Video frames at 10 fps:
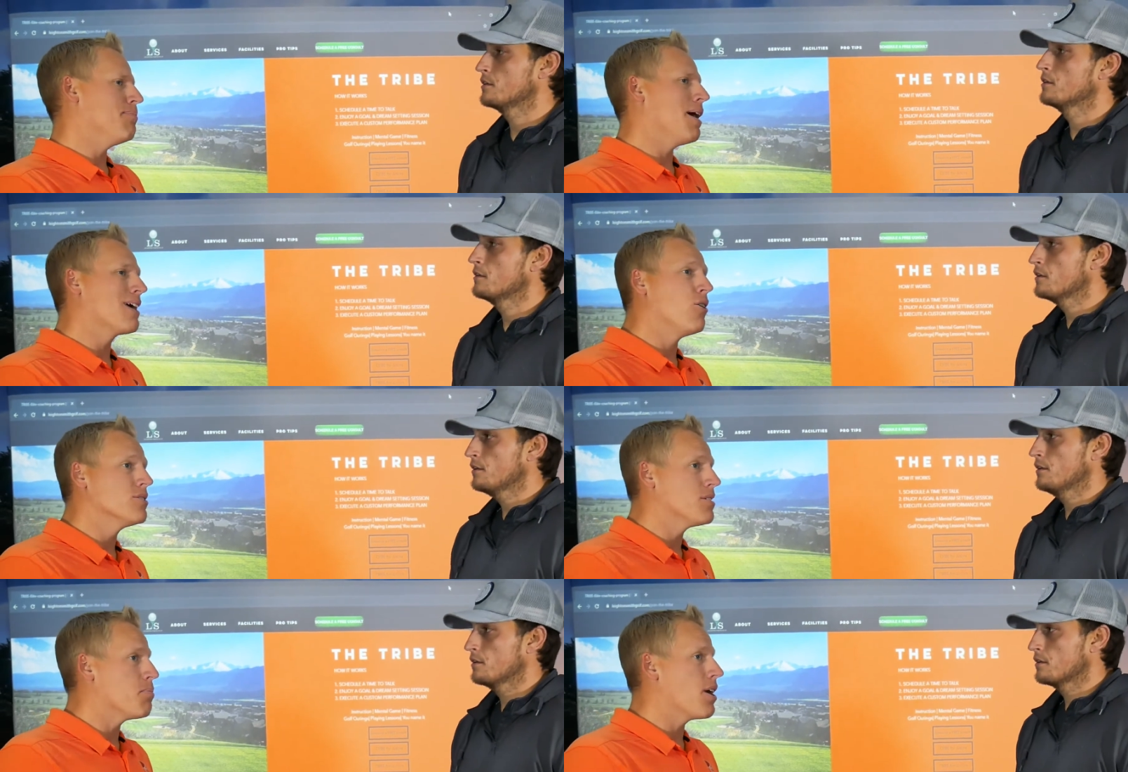Speaker 1: my goal
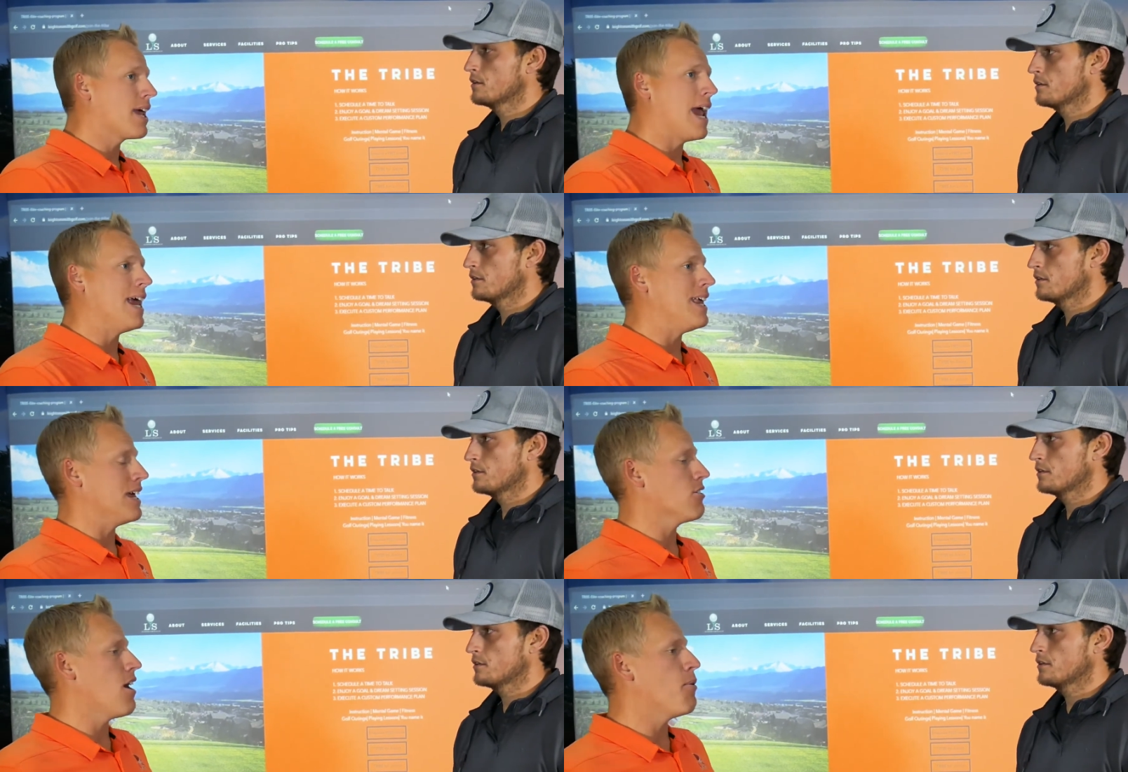is to break
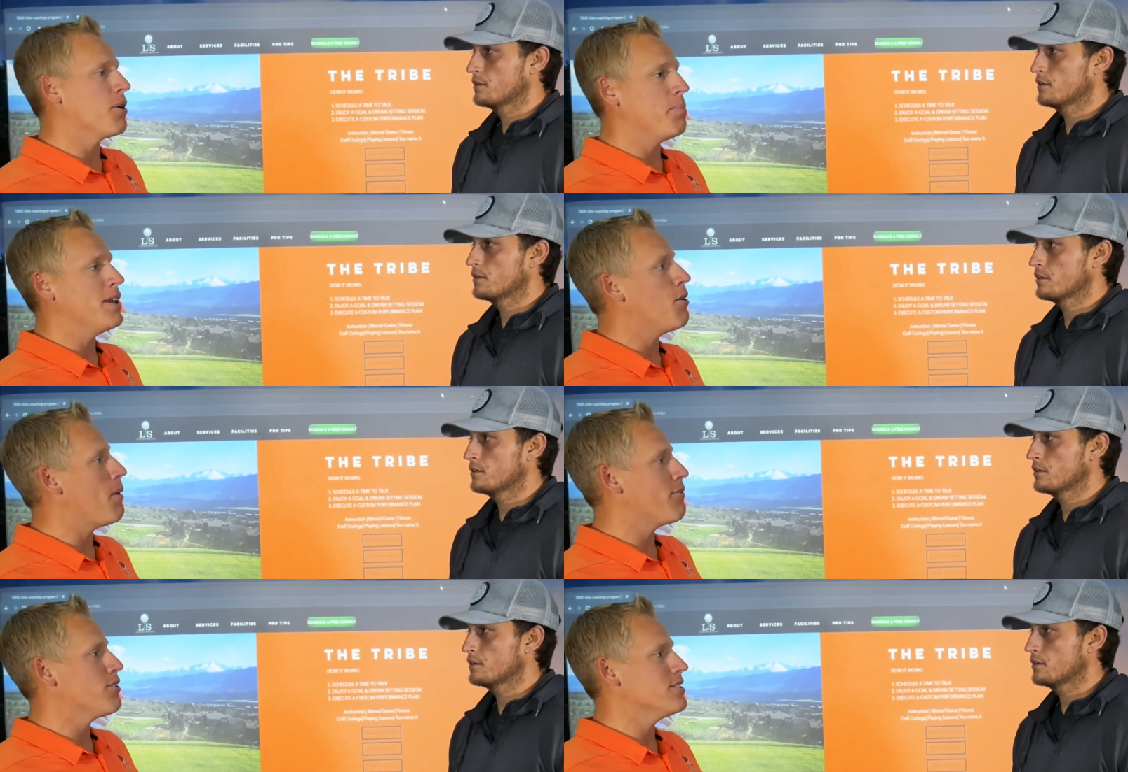80 or I want to beat all
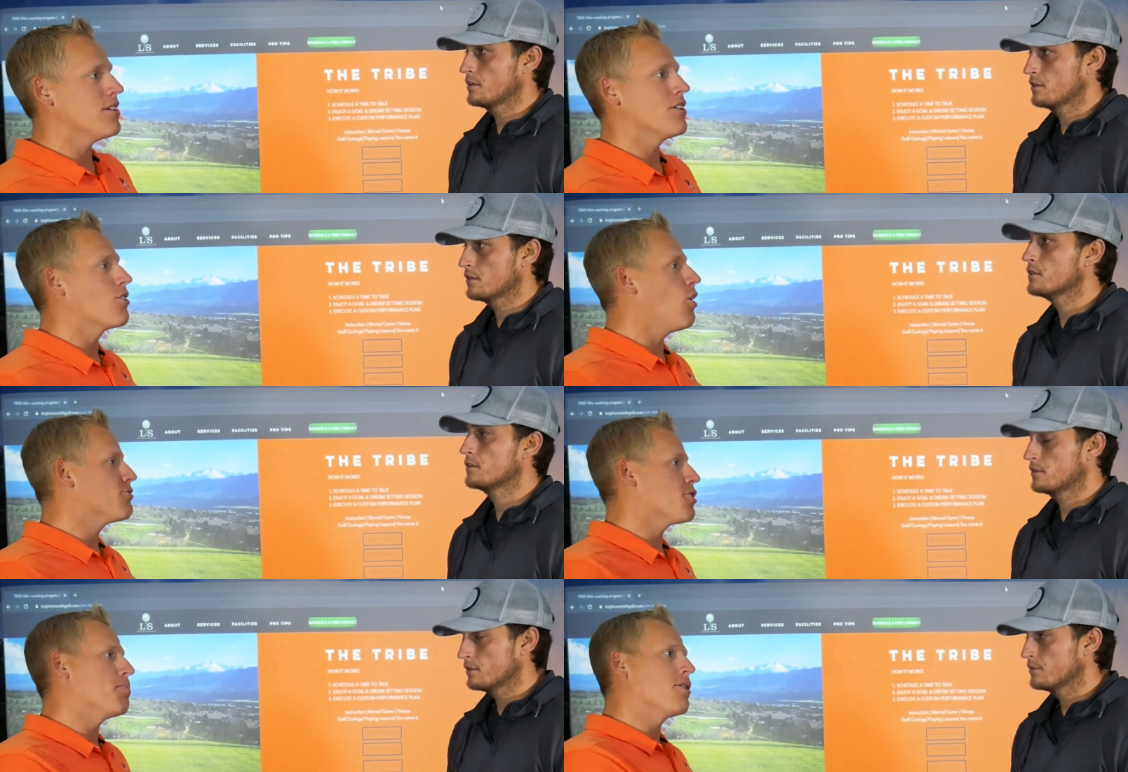my friends on a golf
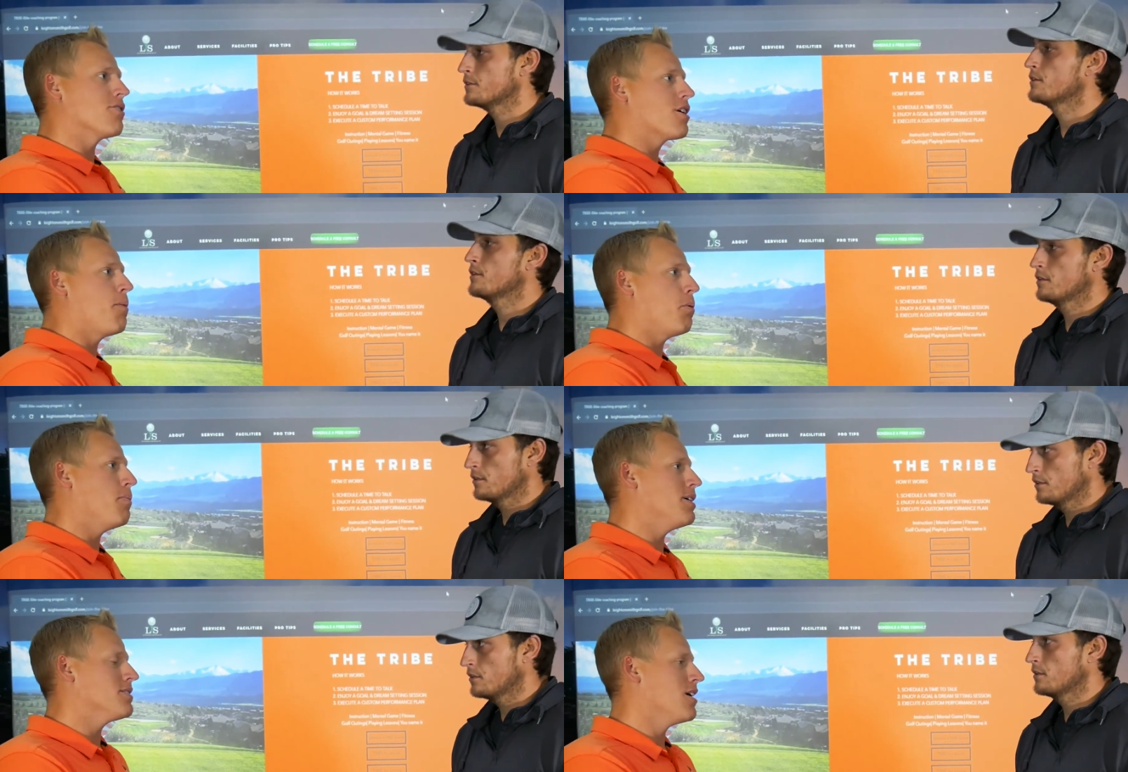trip here in a couple
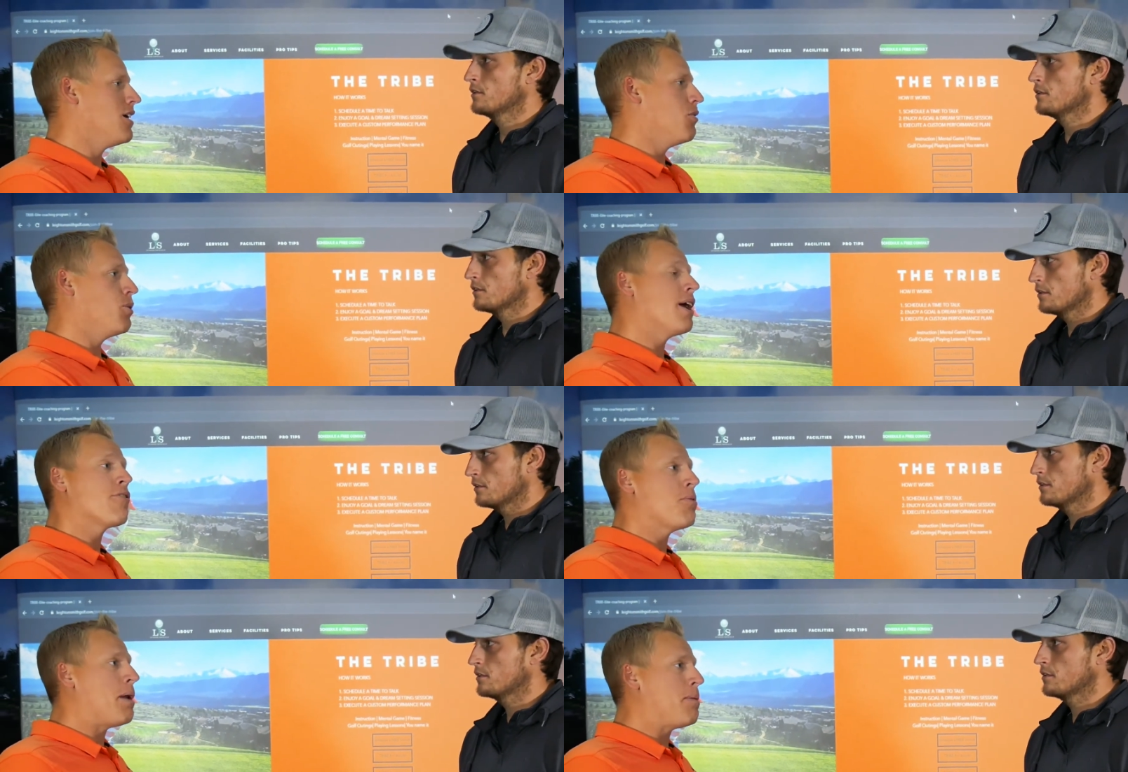months, whatever
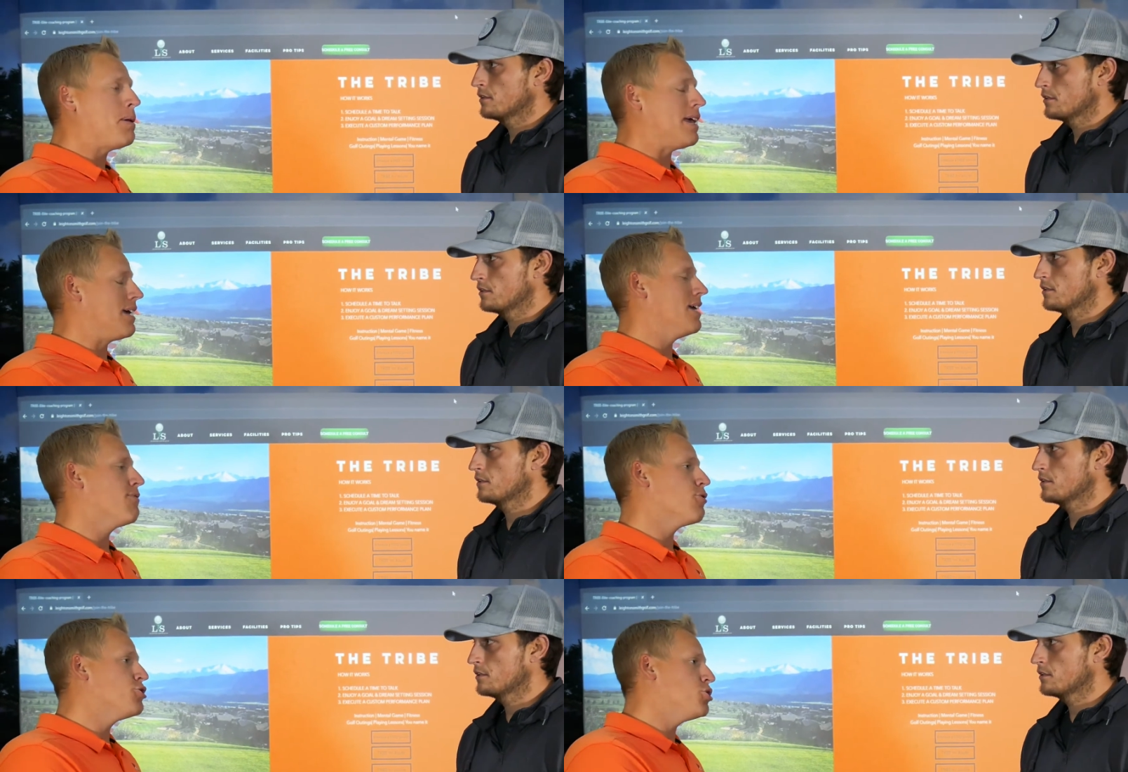it may be. And
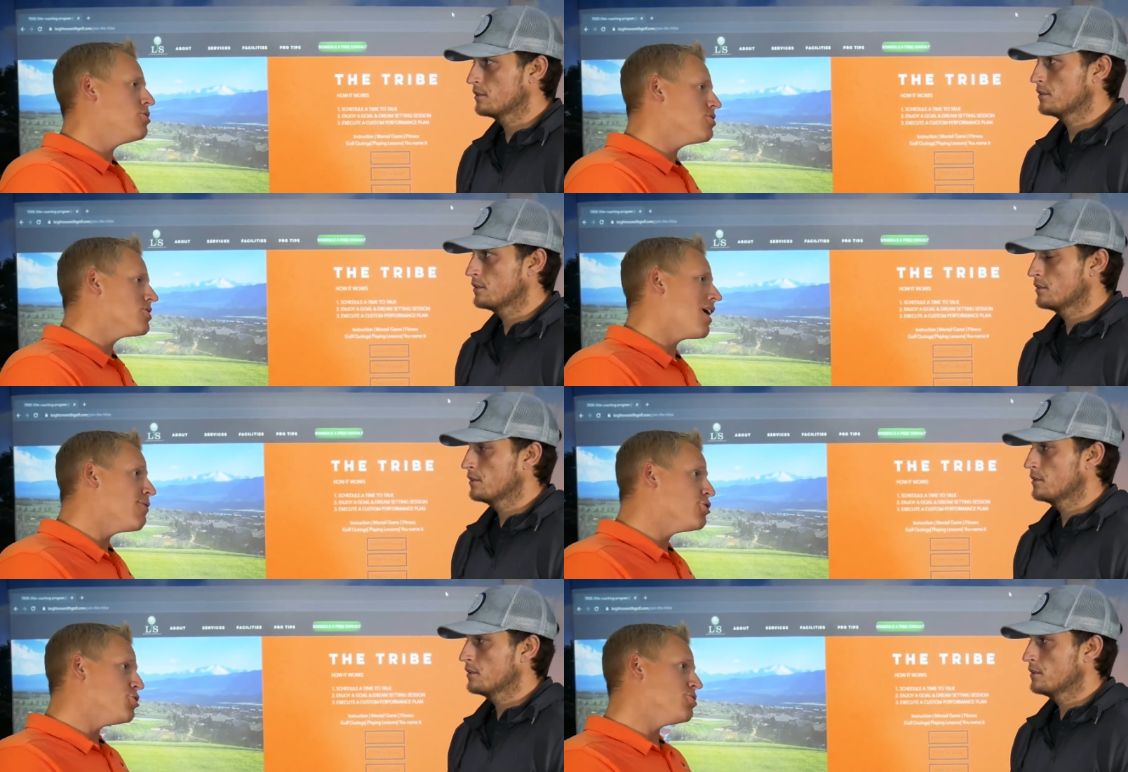for juniors, I have
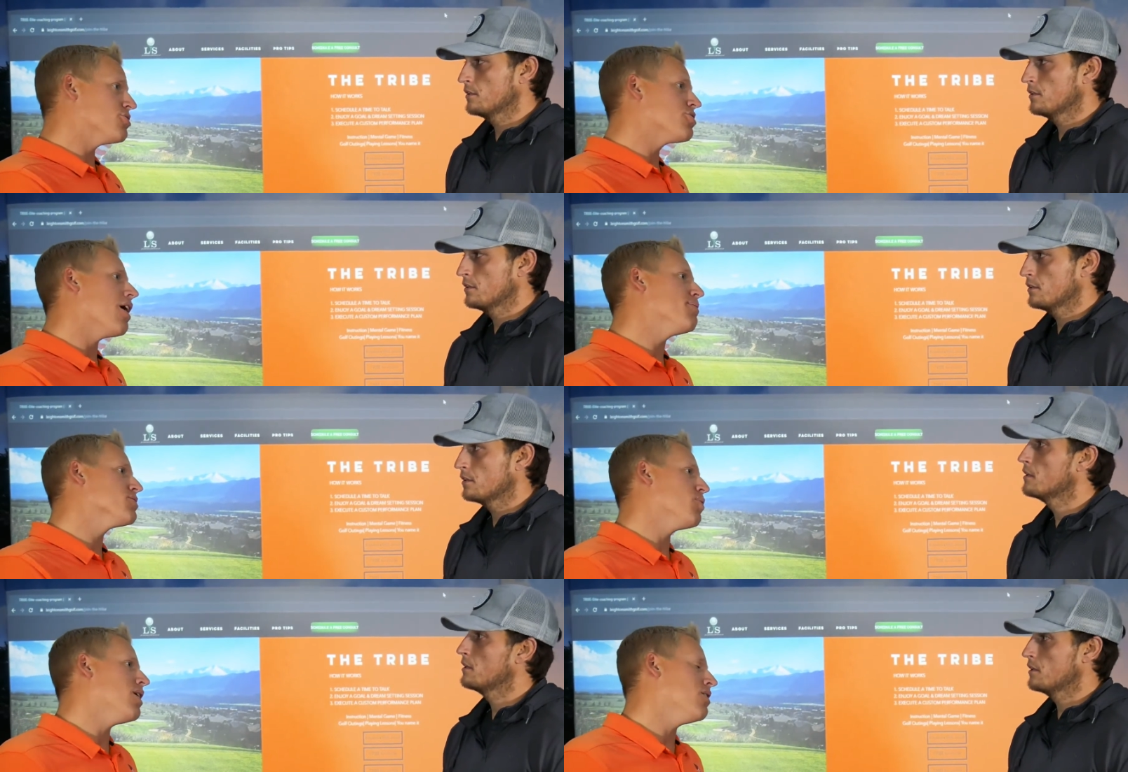a junior tribe as
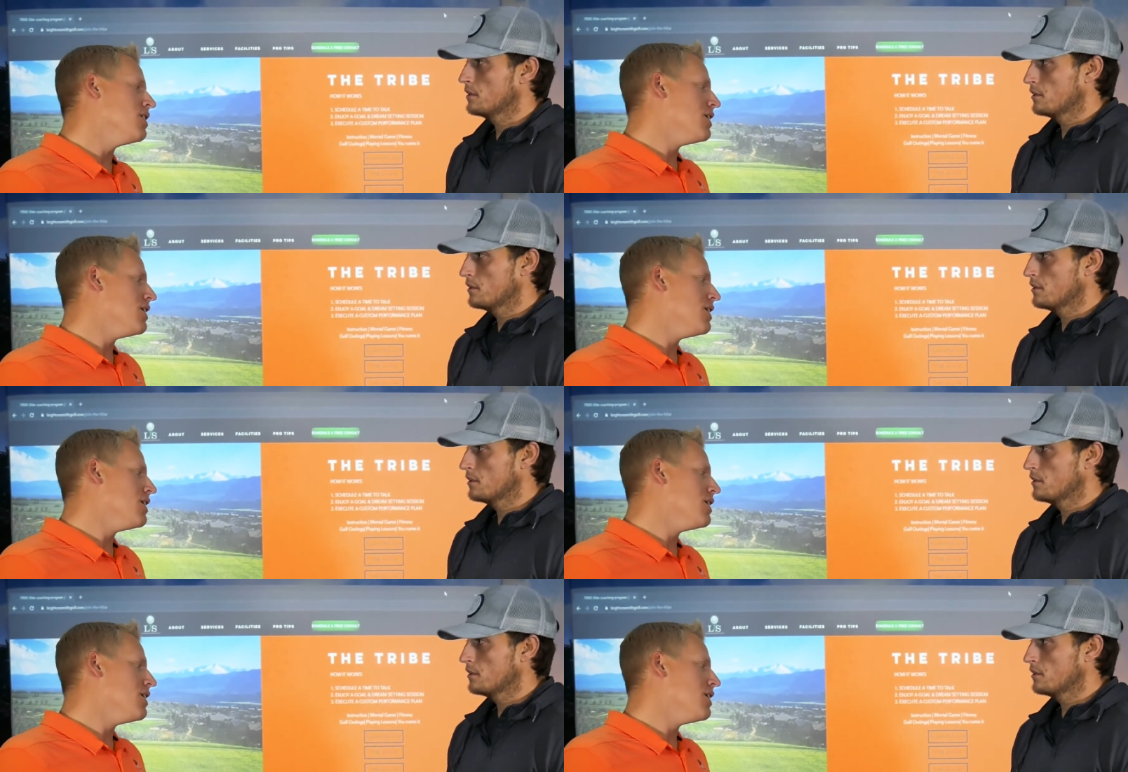well,